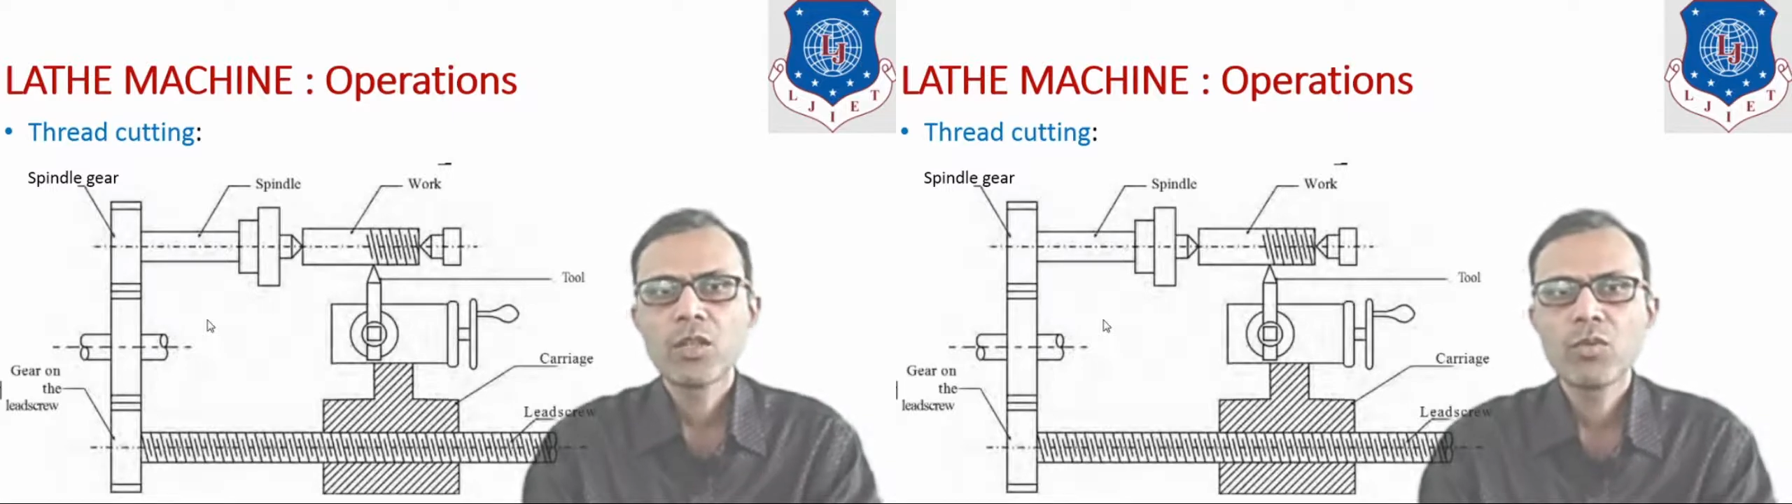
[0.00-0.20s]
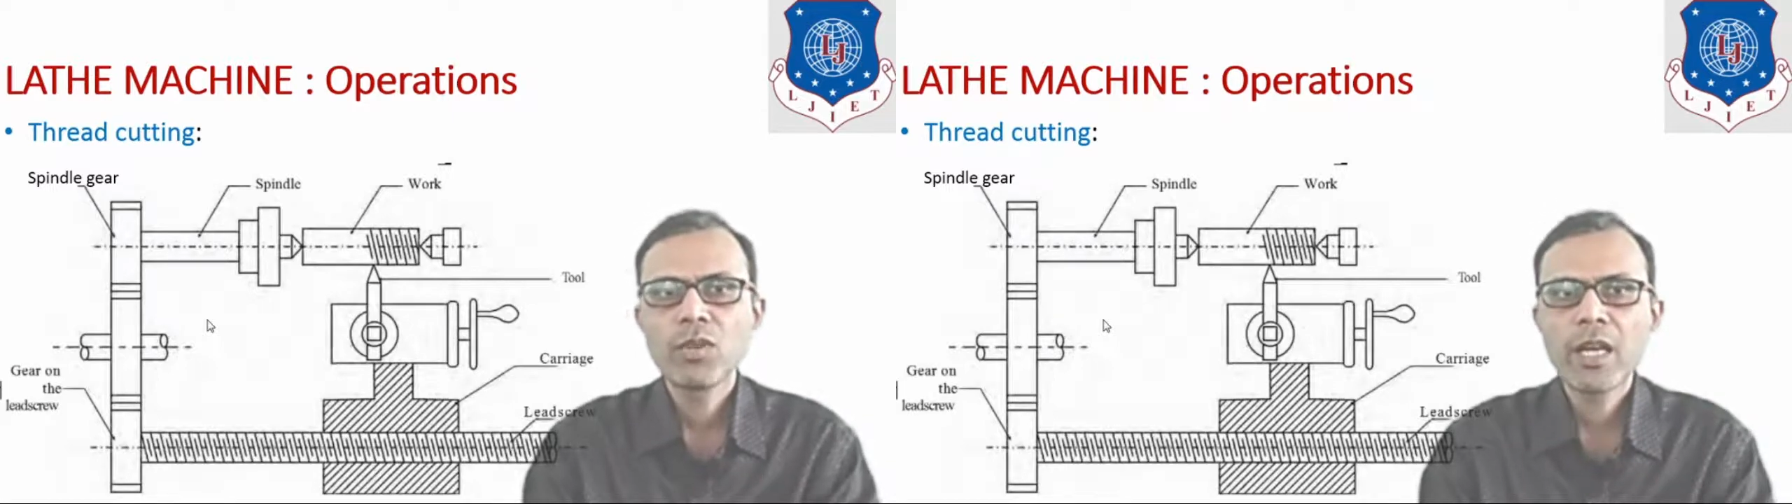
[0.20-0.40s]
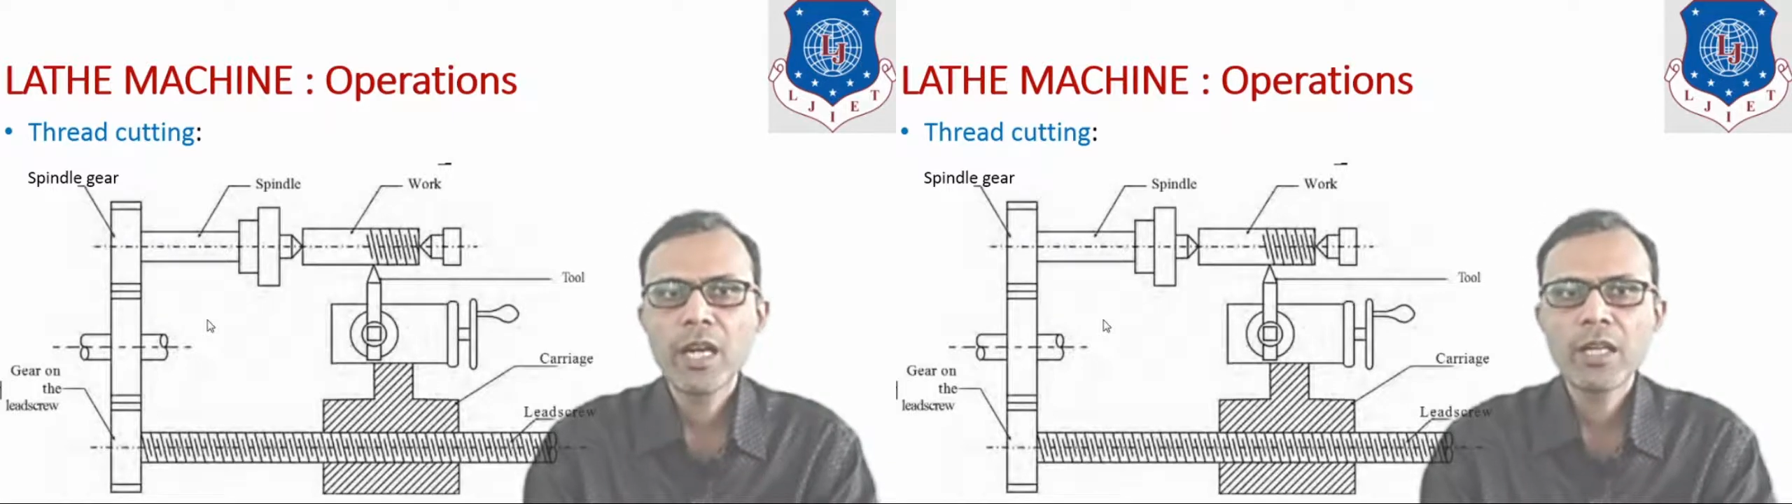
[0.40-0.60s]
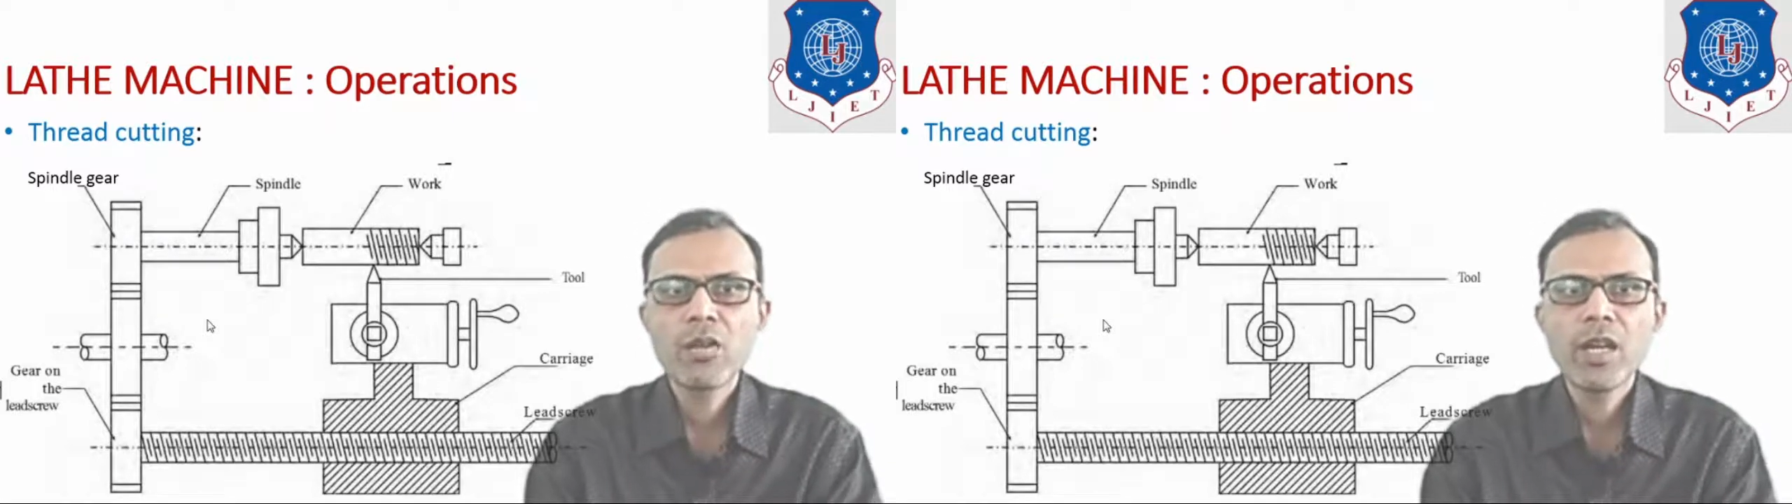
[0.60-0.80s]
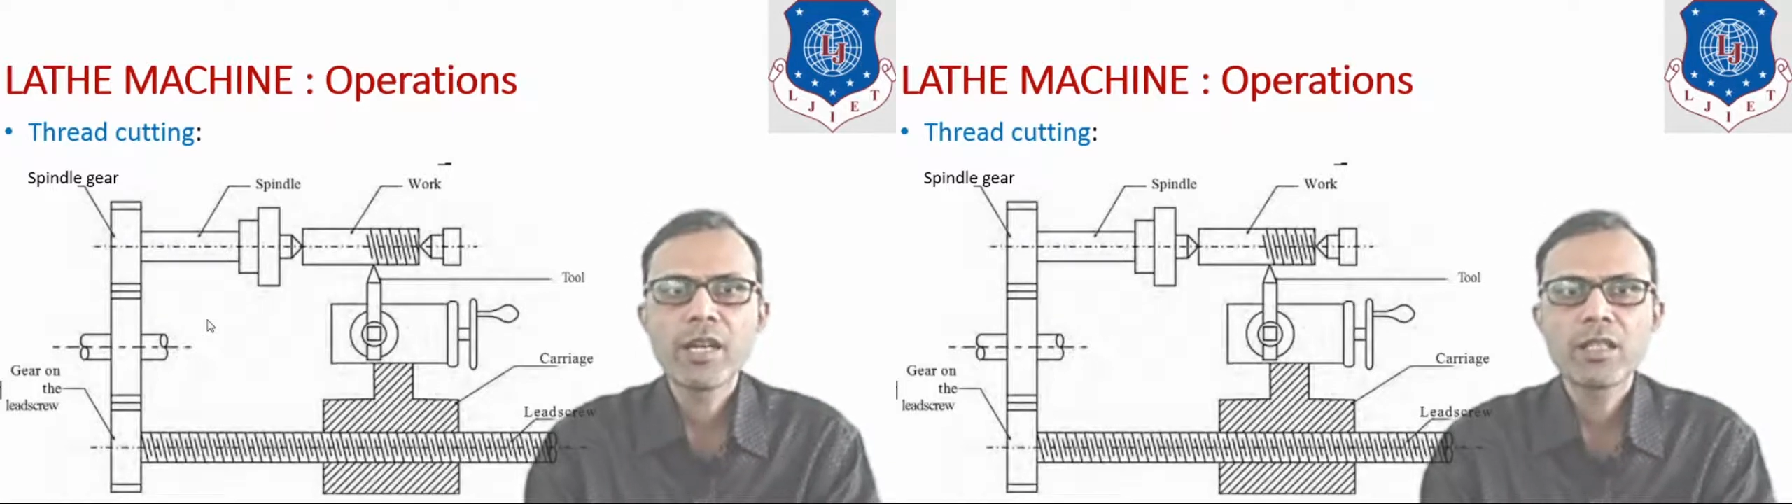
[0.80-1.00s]
to
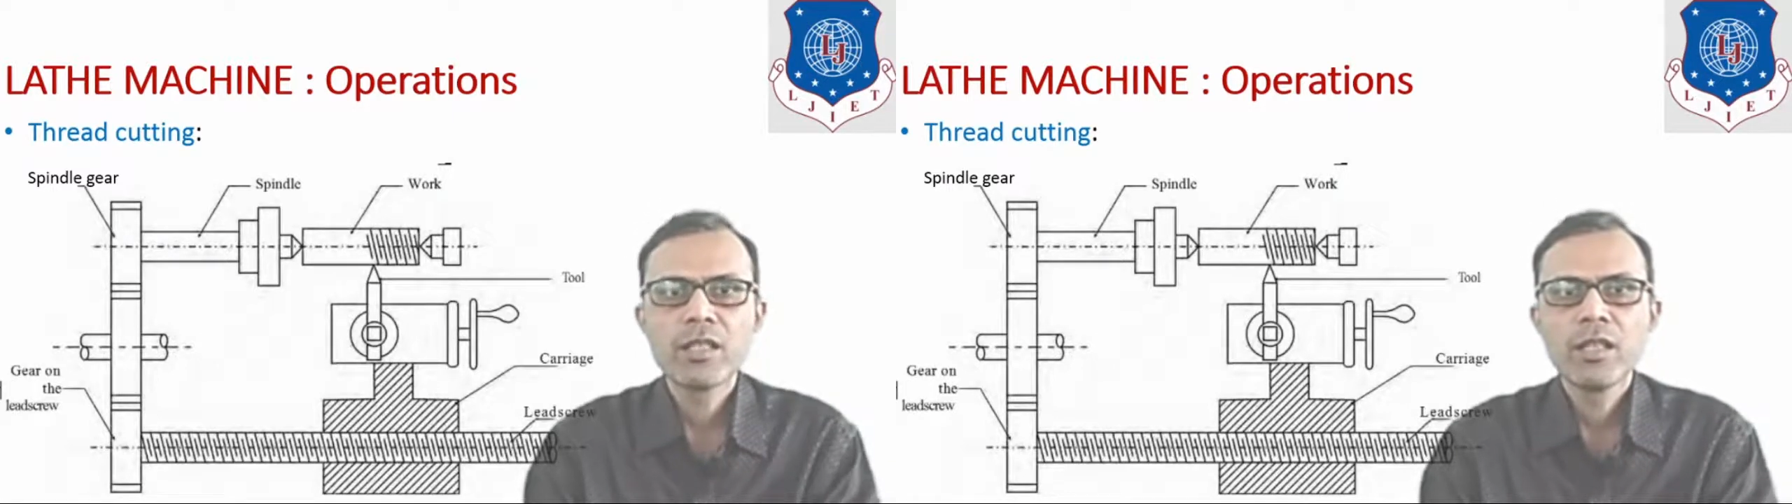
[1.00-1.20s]
calculate